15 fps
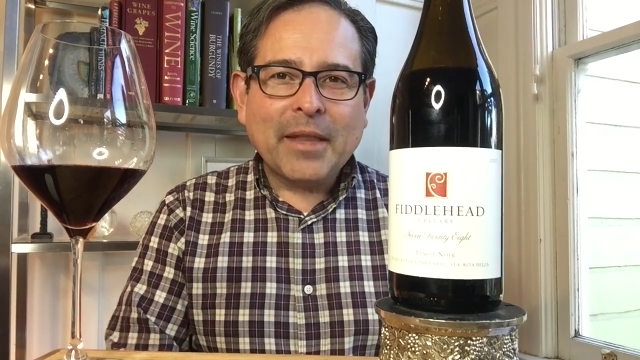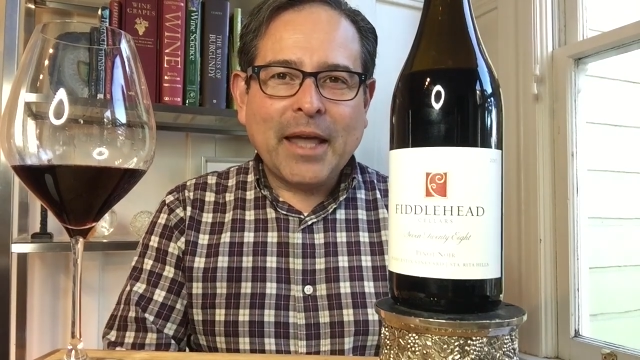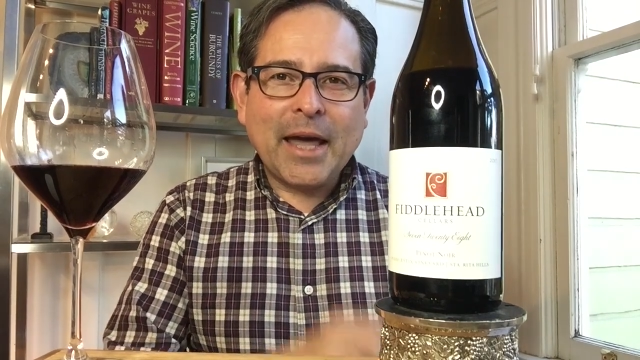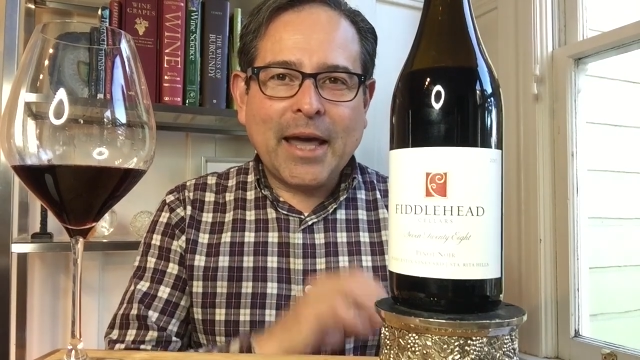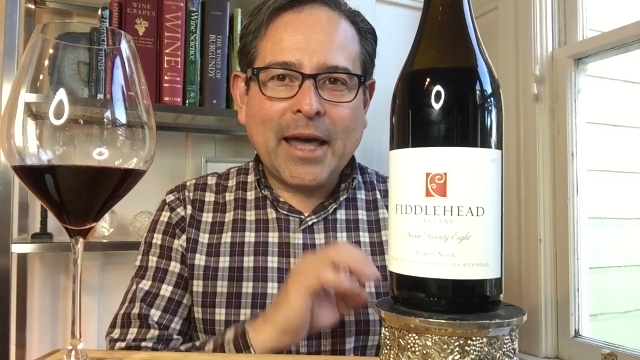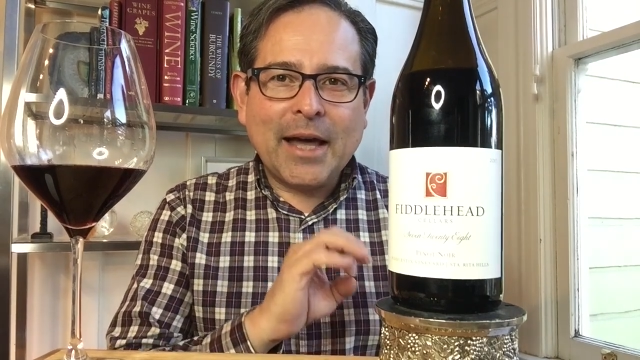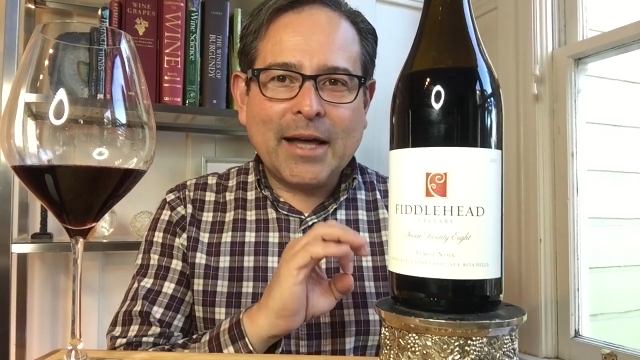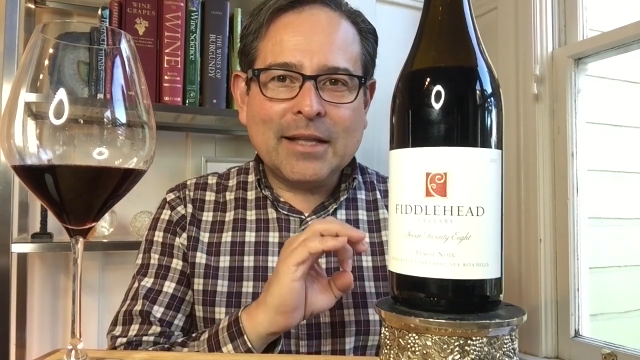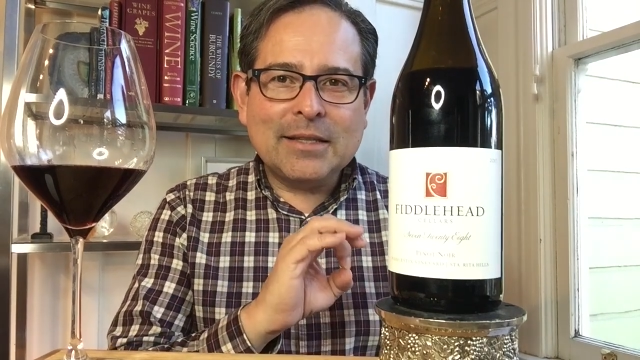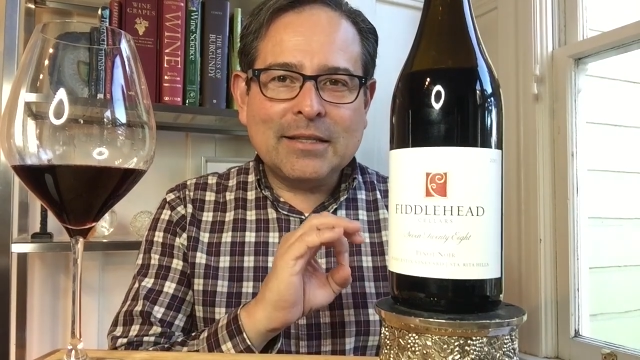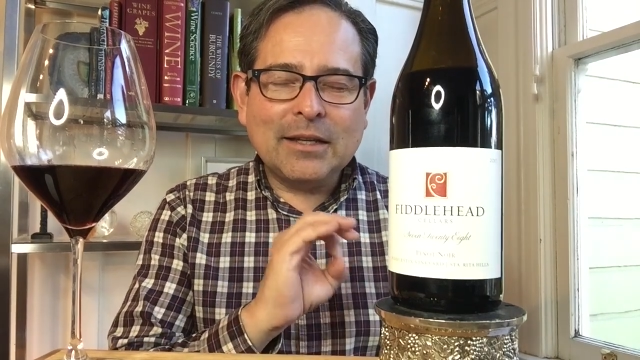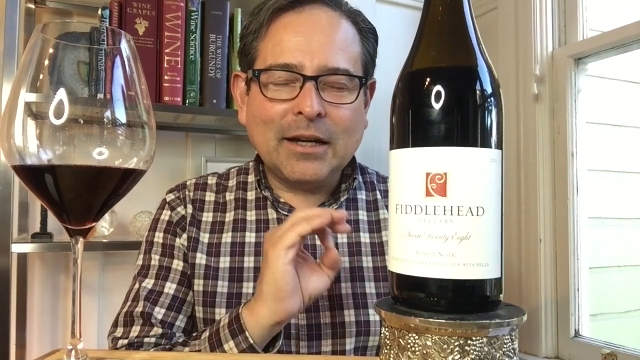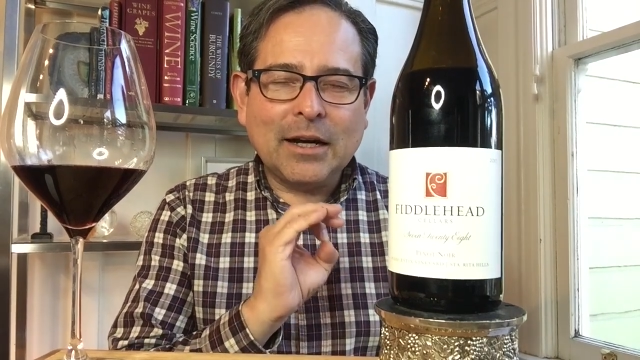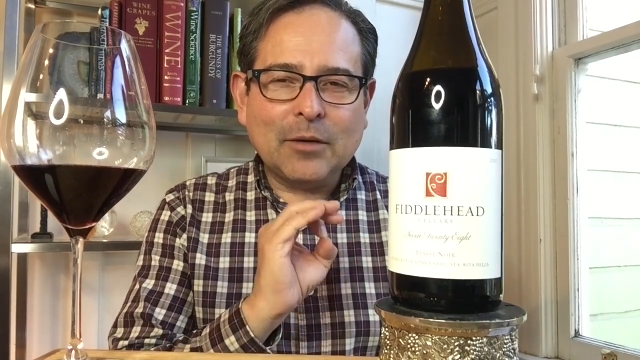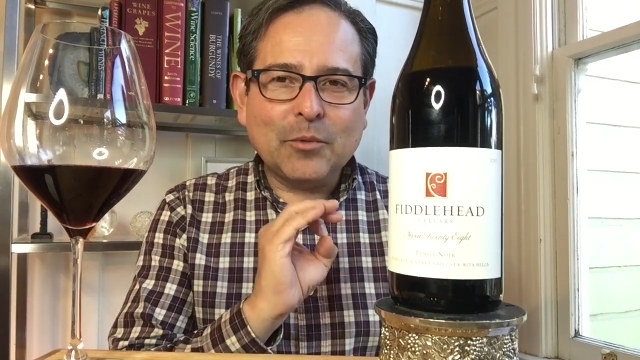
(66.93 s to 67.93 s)
And
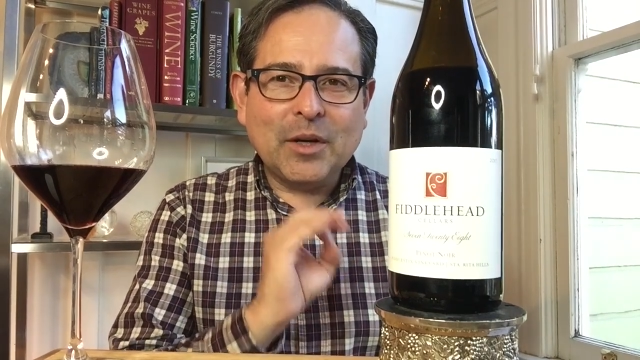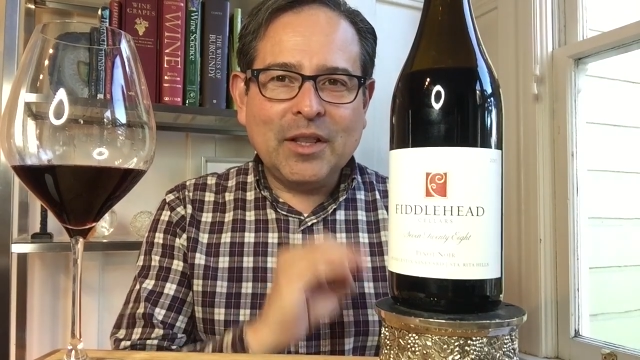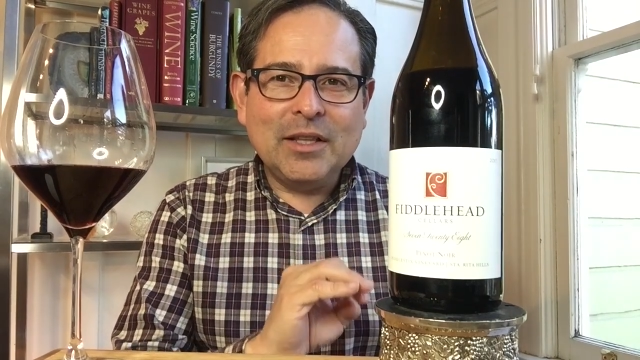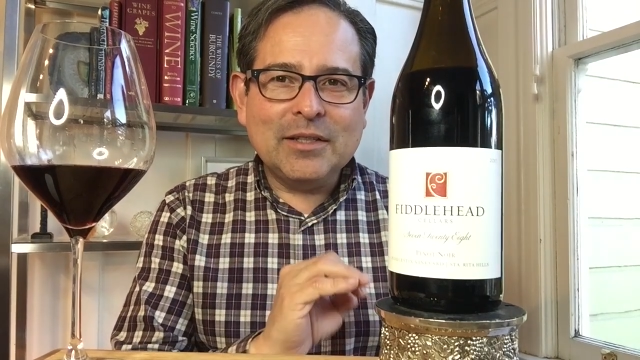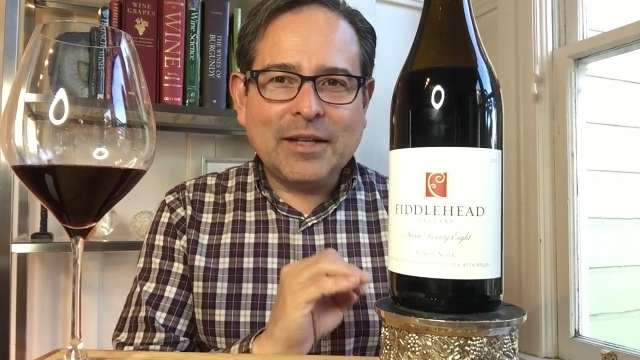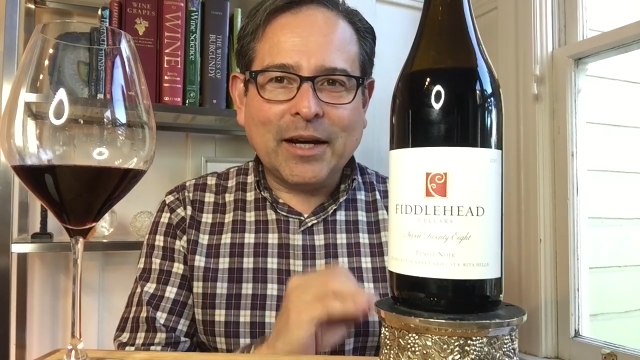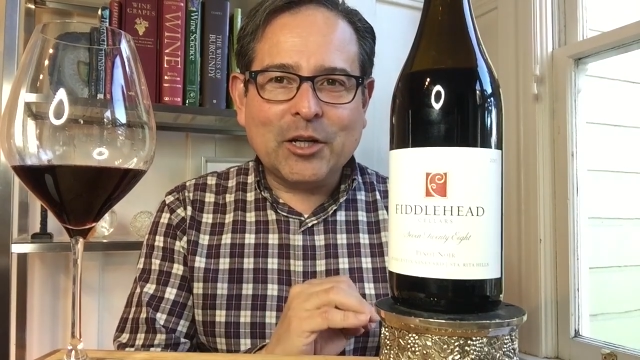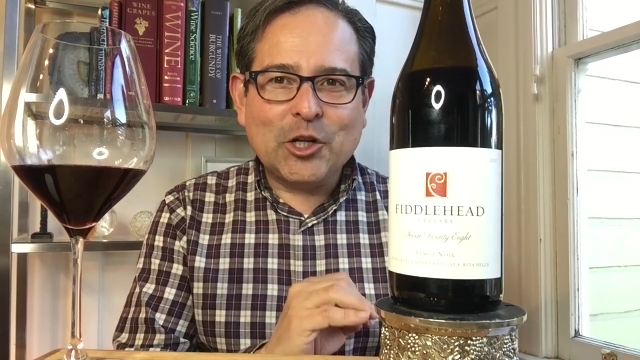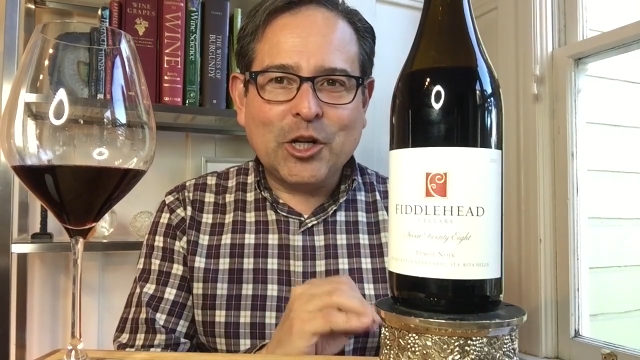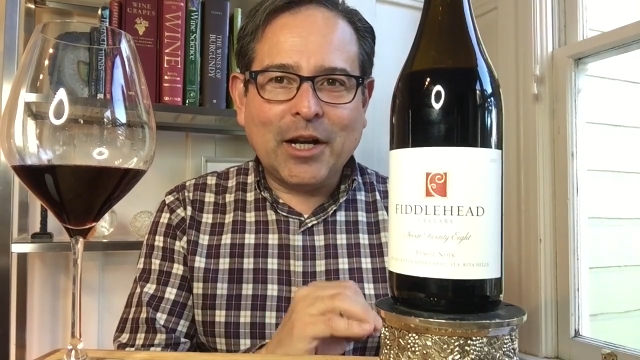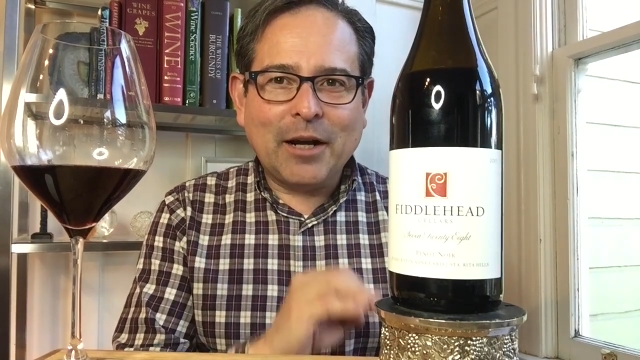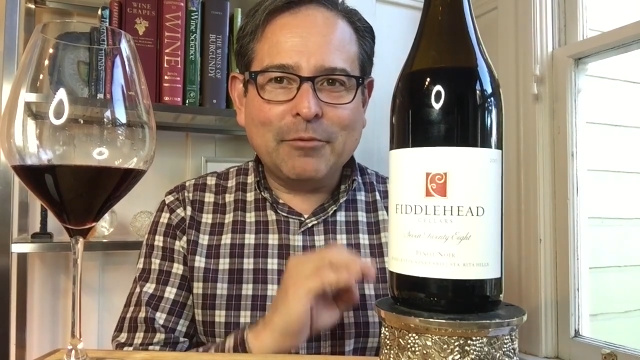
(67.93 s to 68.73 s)
reading the tech sheet,